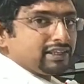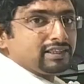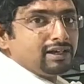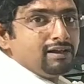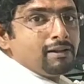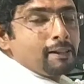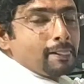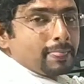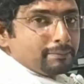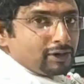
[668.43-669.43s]
in the
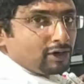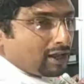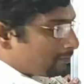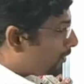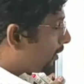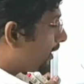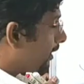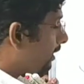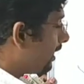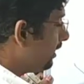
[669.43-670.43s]
medulla
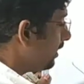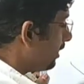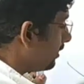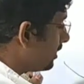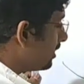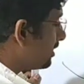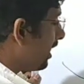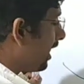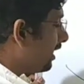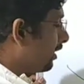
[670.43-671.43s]
oblongata, right? This is the
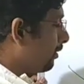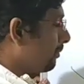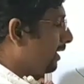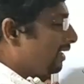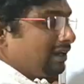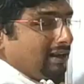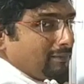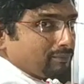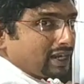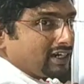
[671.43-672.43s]

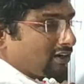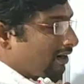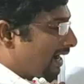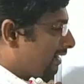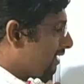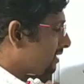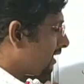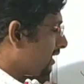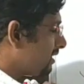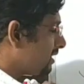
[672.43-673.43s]
anterolateral
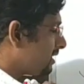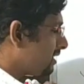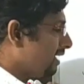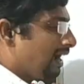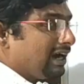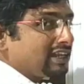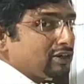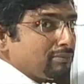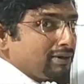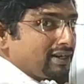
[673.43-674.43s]
sulcus, this is the
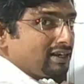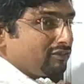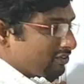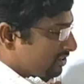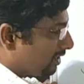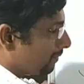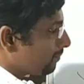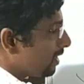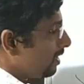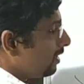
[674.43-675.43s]
anteromedial
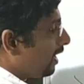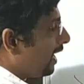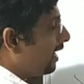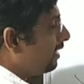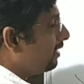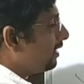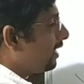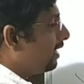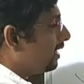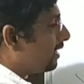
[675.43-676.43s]
fissure. And
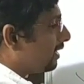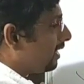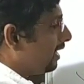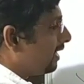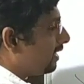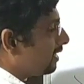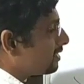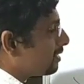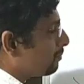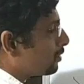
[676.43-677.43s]
here, till here
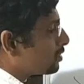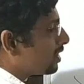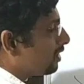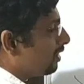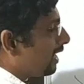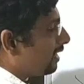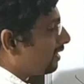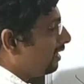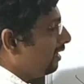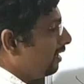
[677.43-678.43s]
is a posterior
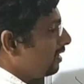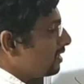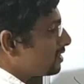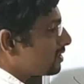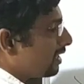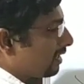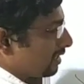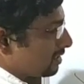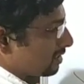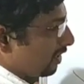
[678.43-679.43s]
lateral
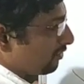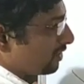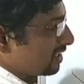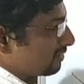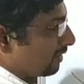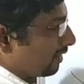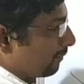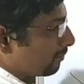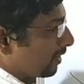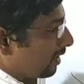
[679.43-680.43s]
sulcus of this one,
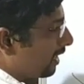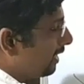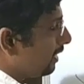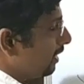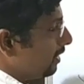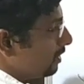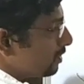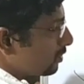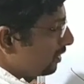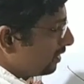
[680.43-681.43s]
right?
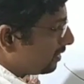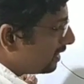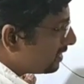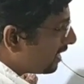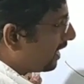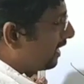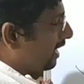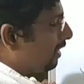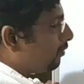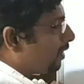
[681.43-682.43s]
So in this
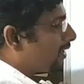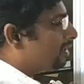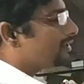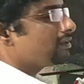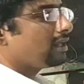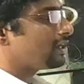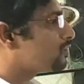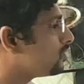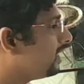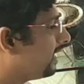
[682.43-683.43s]
area, what
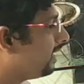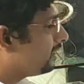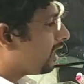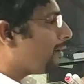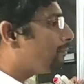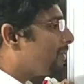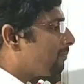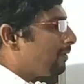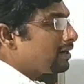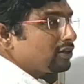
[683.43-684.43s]
actually in the
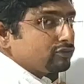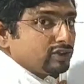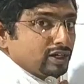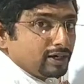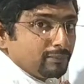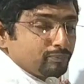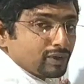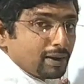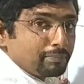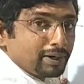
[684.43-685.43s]
upper part of
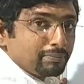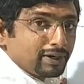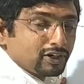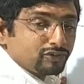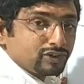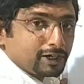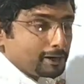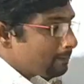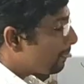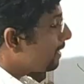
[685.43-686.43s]
the
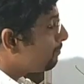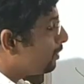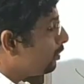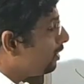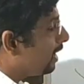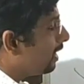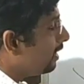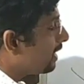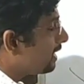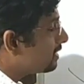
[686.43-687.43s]

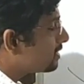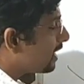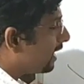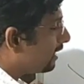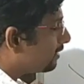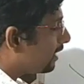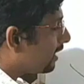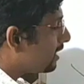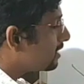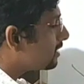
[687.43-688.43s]
medulla inside
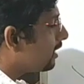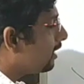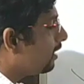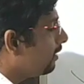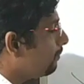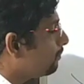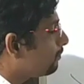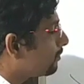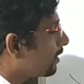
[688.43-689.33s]
there is a